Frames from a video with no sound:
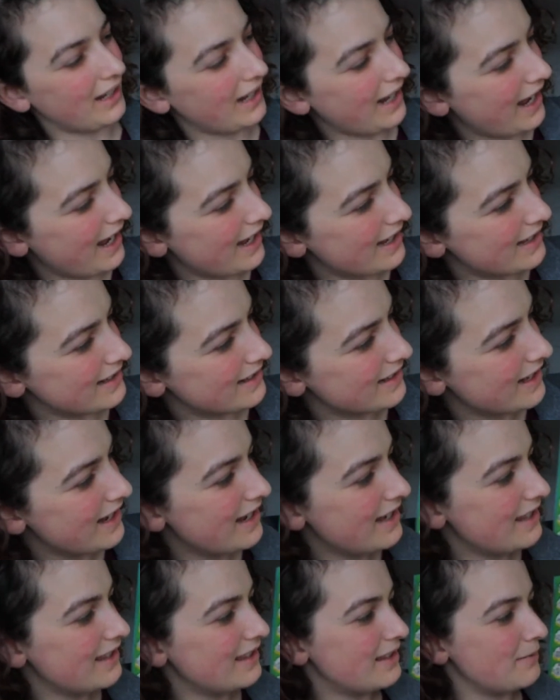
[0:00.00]
has
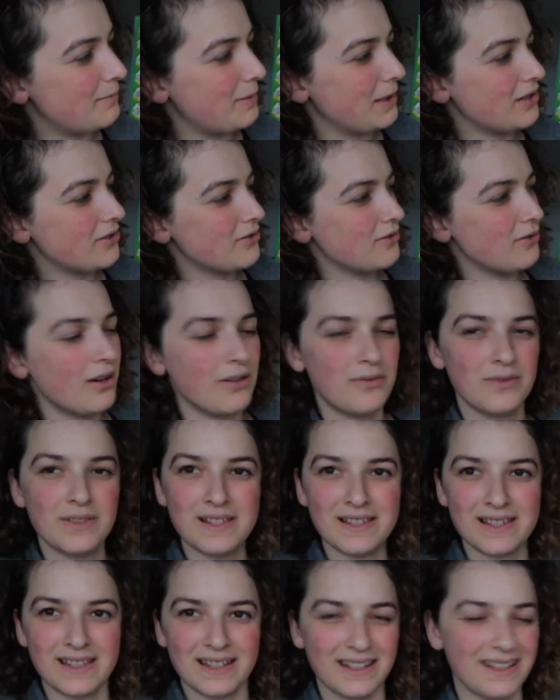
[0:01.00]
the picture of the
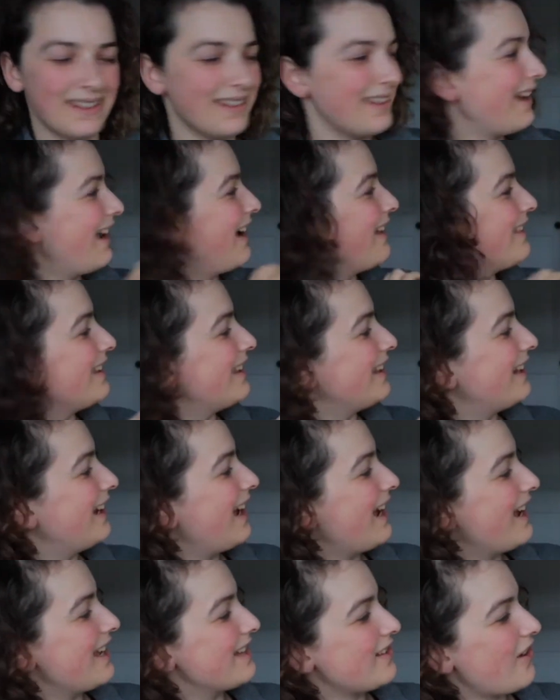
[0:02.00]
city and then it
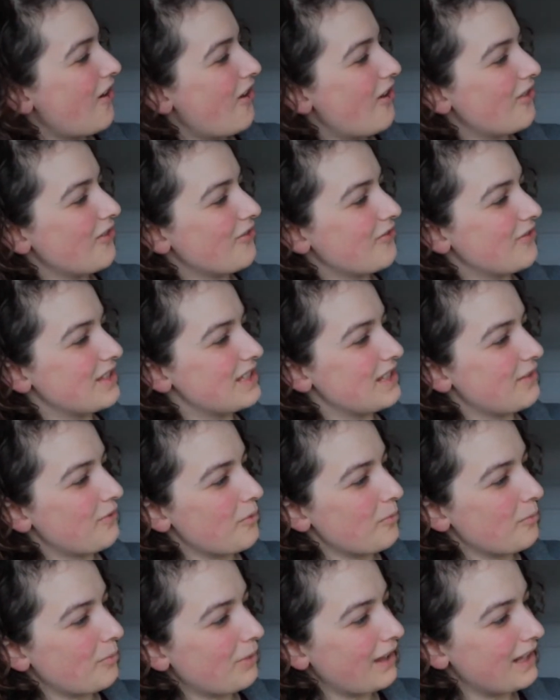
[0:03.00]
has all of the
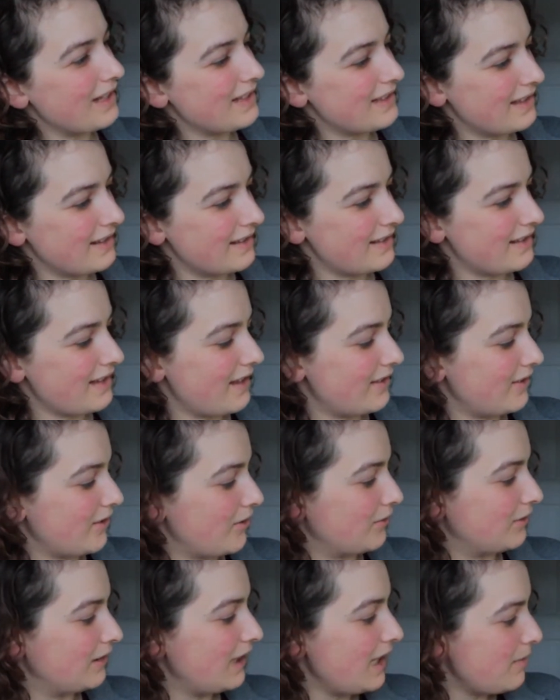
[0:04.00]
different places and
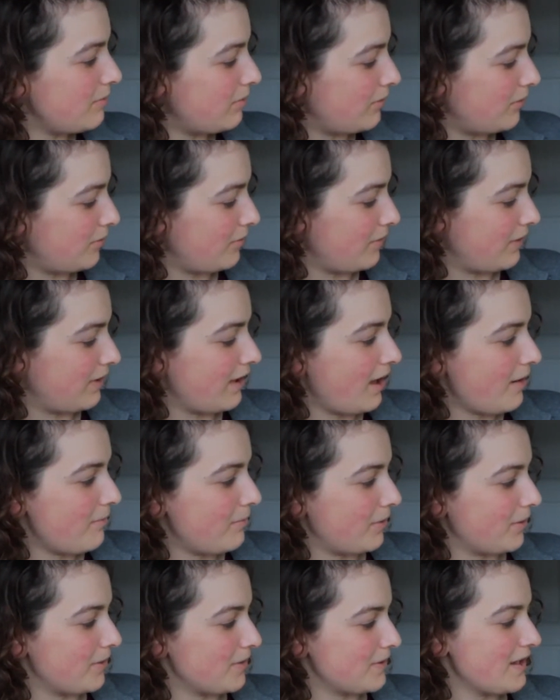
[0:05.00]
they're labeled with
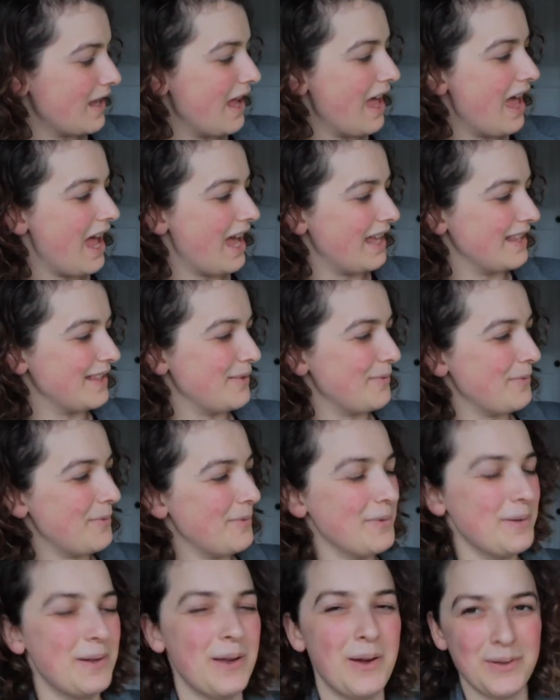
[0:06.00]
numbers. And so
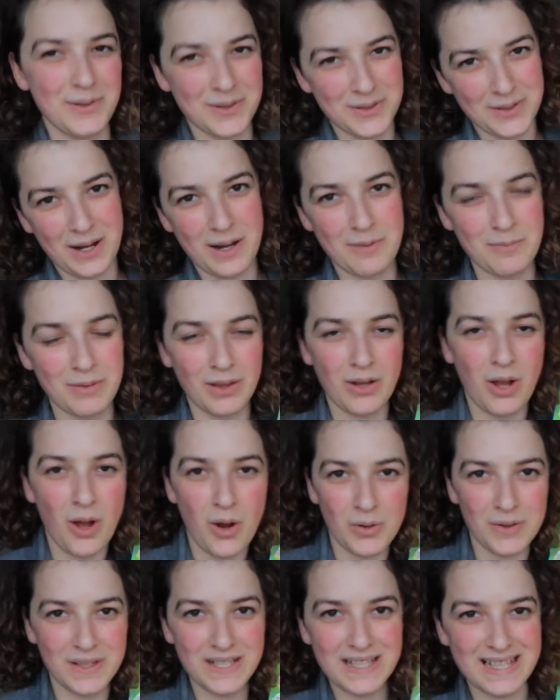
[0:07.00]
we would go and try and be like,
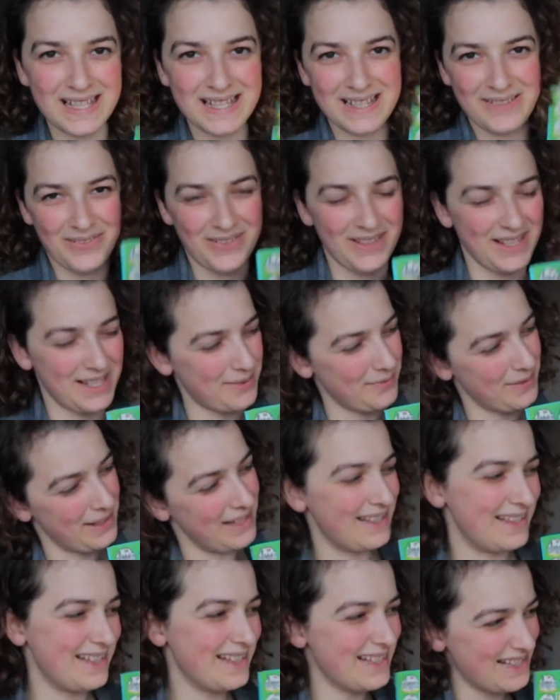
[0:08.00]
oh, this is for this one
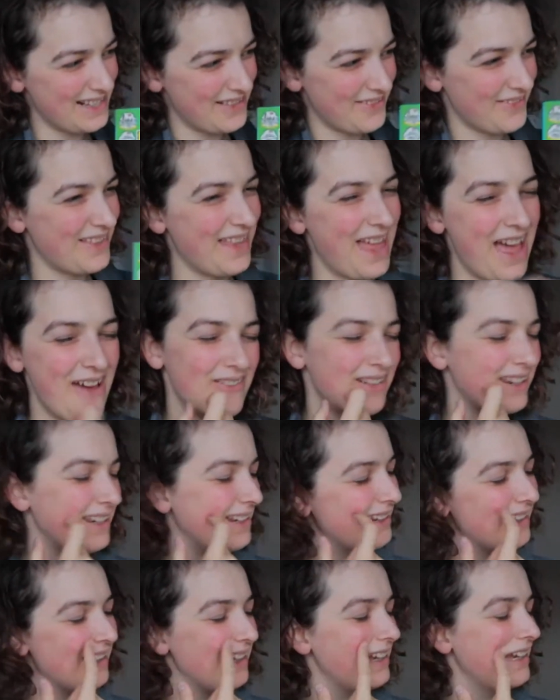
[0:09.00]
and this is for that
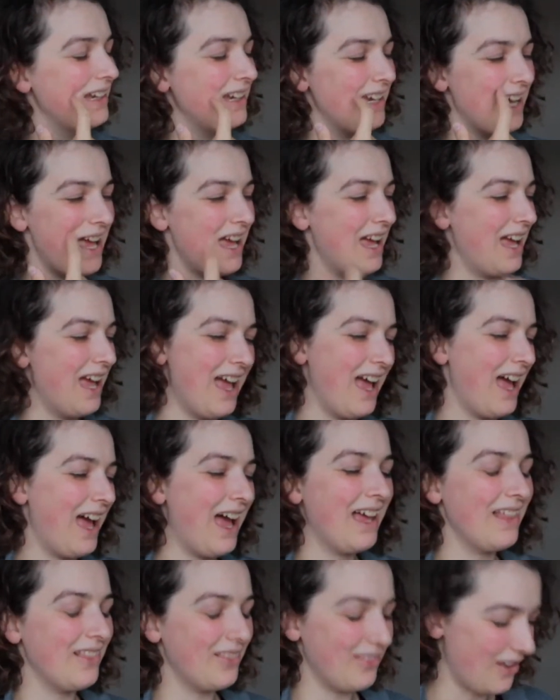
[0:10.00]
one.
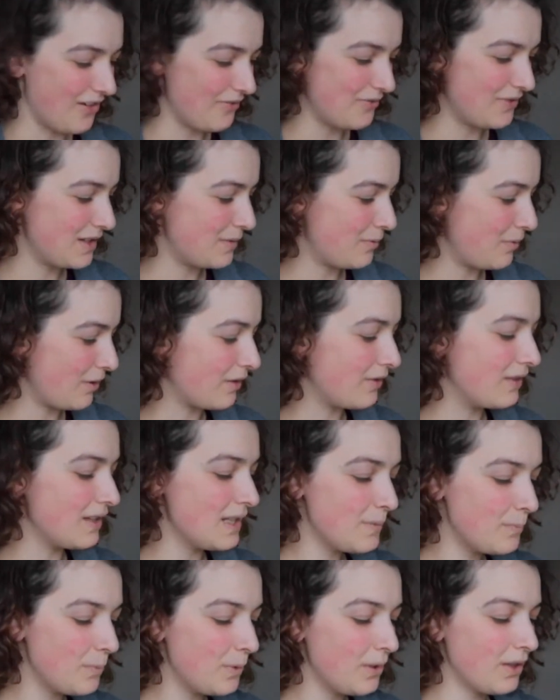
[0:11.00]
I love this book.
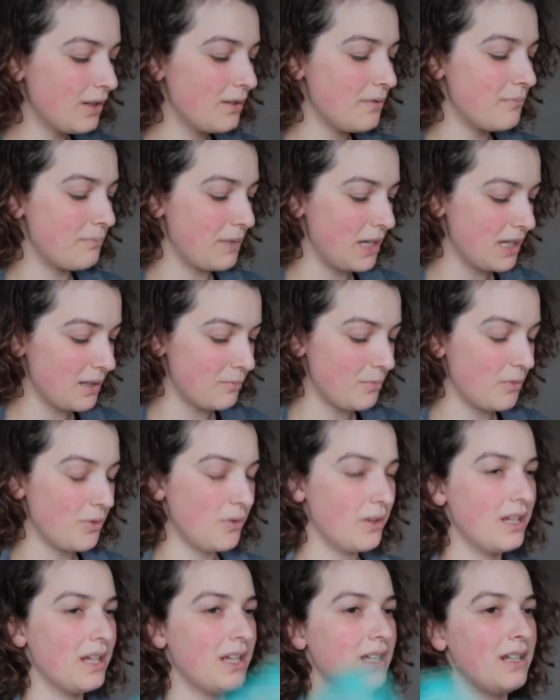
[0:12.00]
This book, Mike
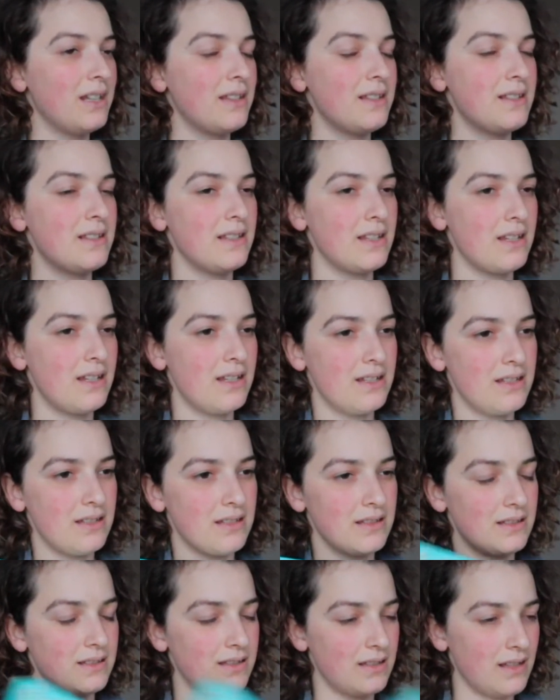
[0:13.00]
Mulligan and
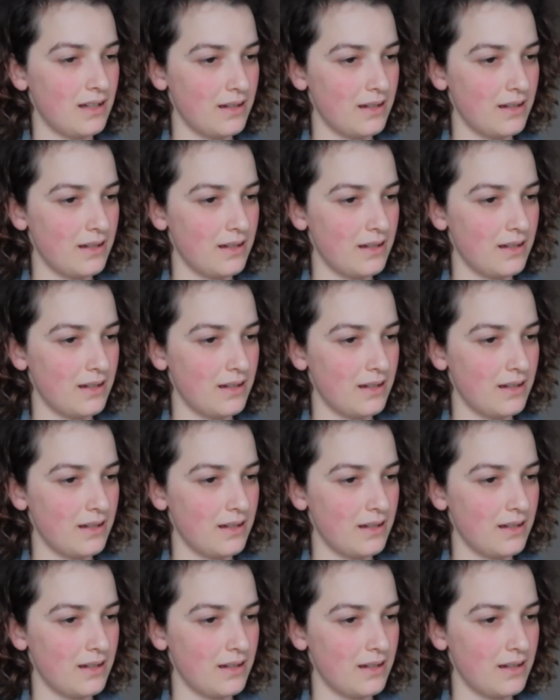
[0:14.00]
his,